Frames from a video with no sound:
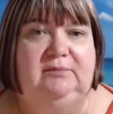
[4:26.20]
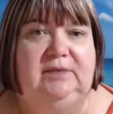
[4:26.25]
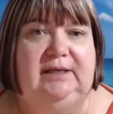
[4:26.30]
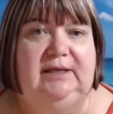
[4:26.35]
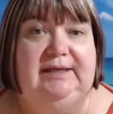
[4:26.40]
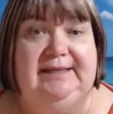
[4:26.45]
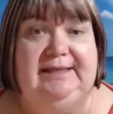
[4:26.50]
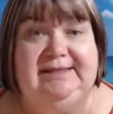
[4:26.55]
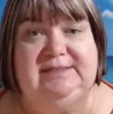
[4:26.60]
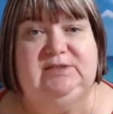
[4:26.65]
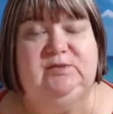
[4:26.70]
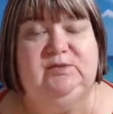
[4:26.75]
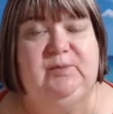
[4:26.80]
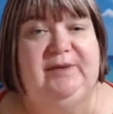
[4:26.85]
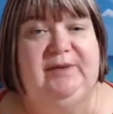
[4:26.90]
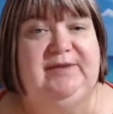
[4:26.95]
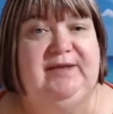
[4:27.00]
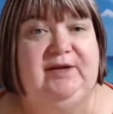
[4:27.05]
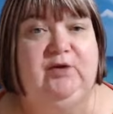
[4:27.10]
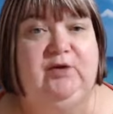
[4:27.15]
lists,
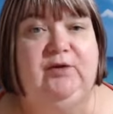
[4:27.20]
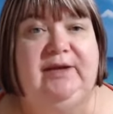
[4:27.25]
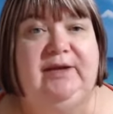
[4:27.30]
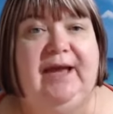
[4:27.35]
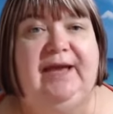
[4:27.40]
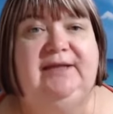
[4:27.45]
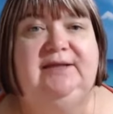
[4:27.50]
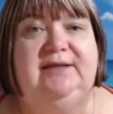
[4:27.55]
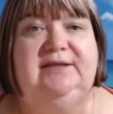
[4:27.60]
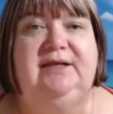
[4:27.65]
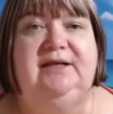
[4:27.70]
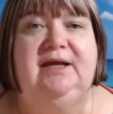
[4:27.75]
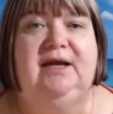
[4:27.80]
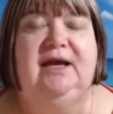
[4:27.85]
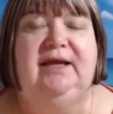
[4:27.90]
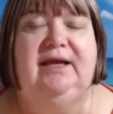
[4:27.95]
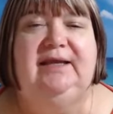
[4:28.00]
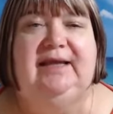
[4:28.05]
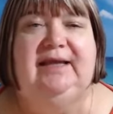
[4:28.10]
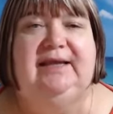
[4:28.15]
when they're created,
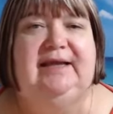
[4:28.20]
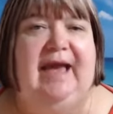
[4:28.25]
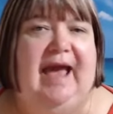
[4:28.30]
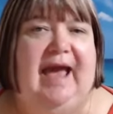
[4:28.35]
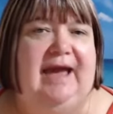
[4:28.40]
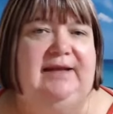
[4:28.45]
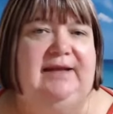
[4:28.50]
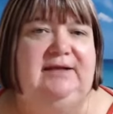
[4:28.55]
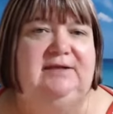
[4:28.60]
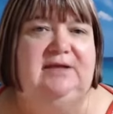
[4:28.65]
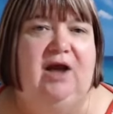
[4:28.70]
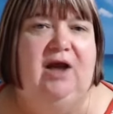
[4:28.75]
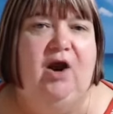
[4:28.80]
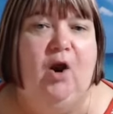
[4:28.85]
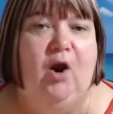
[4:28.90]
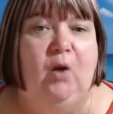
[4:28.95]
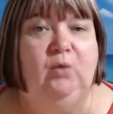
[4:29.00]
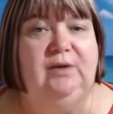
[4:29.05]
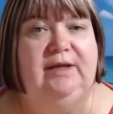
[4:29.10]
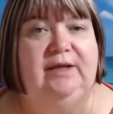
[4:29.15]
get added a
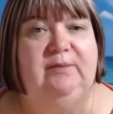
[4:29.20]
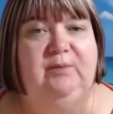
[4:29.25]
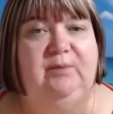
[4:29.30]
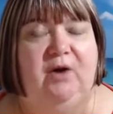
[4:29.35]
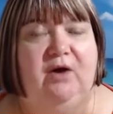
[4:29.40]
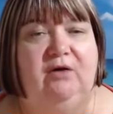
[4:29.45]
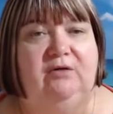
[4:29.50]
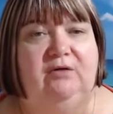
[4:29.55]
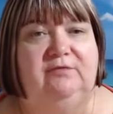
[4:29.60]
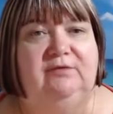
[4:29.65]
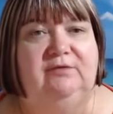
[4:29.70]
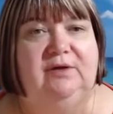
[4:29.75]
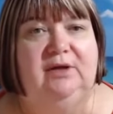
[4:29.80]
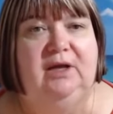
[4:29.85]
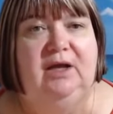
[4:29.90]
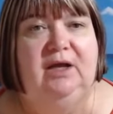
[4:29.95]
whole heap of